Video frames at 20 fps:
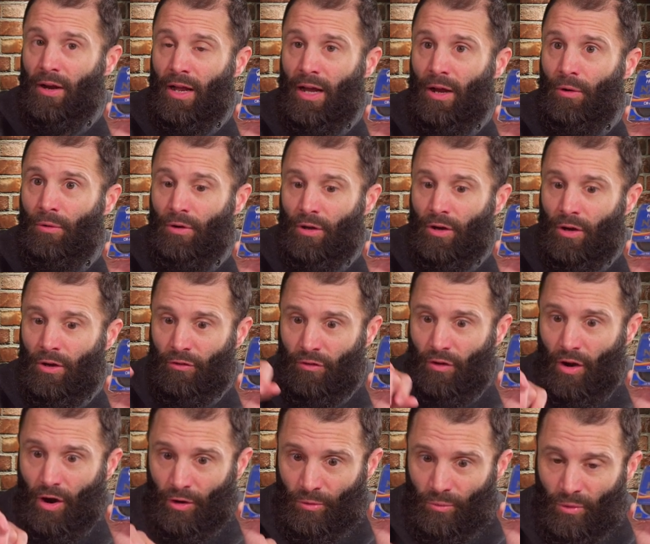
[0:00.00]
out of
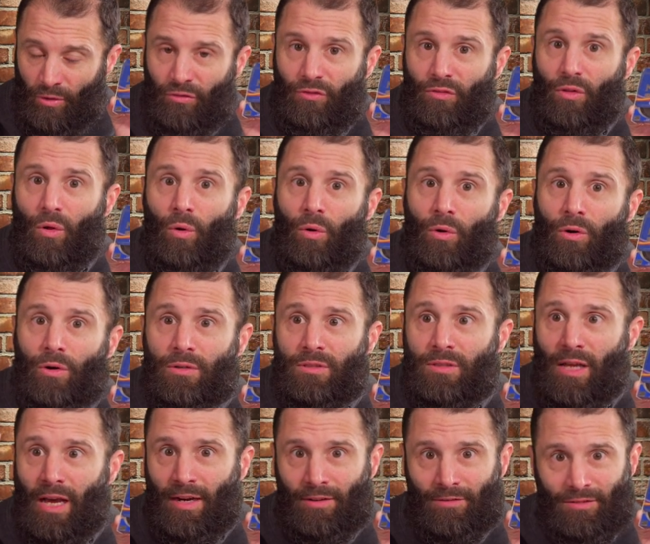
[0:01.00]
hardwood floors,
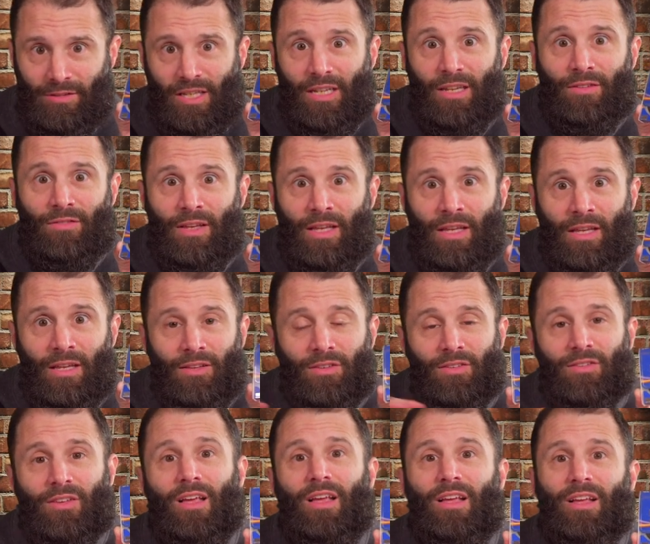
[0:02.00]
out of T
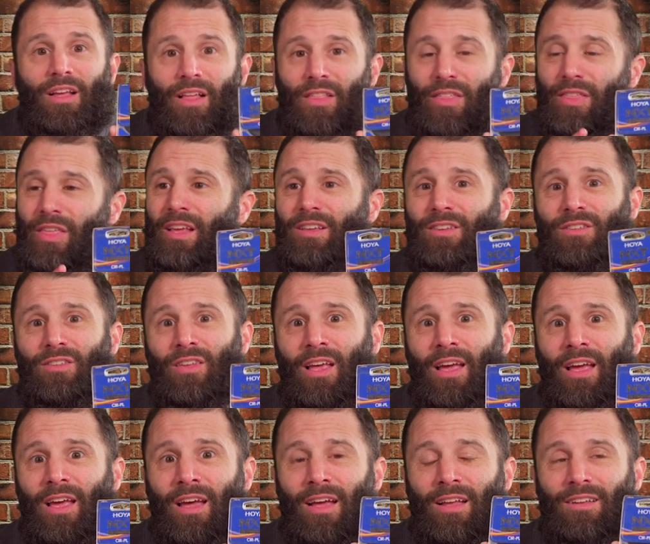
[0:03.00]
Vs, things
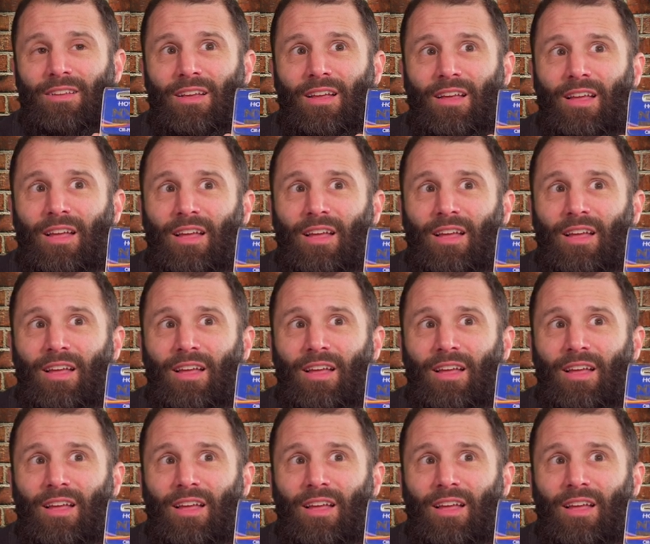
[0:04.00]
that,